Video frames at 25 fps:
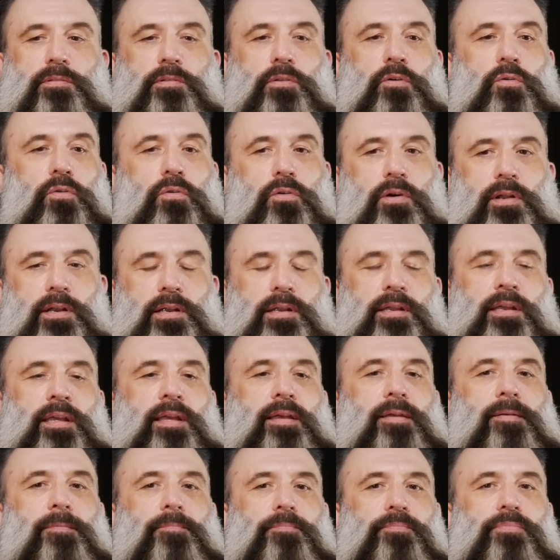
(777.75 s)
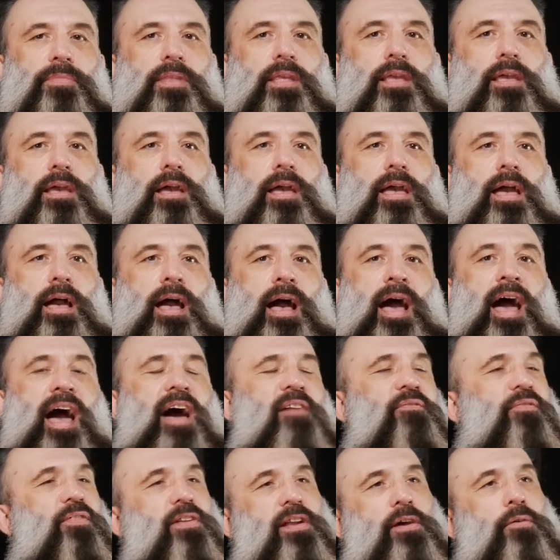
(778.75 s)
court,
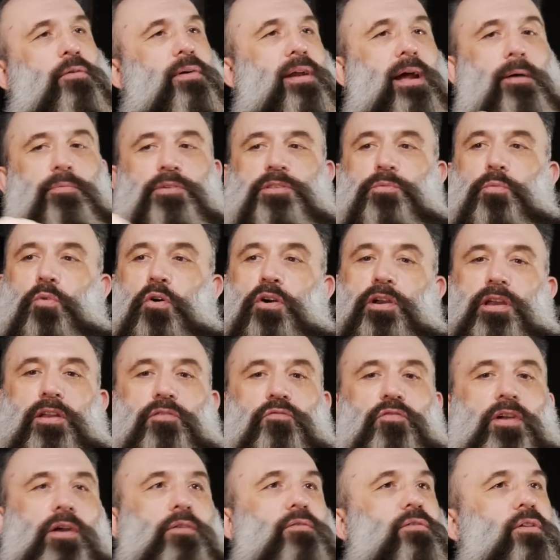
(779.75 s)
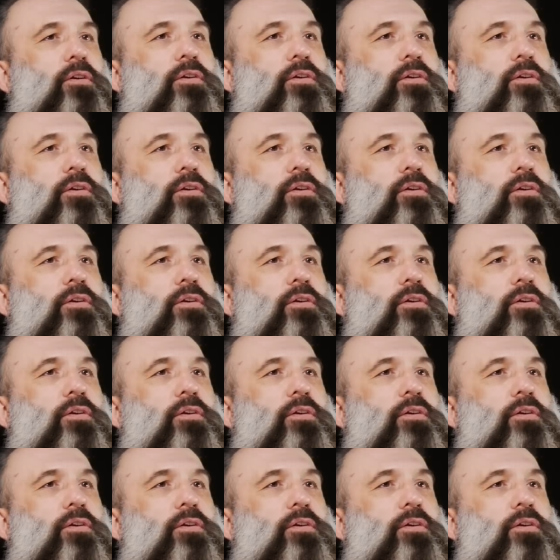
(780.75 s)
half an hour I was walking around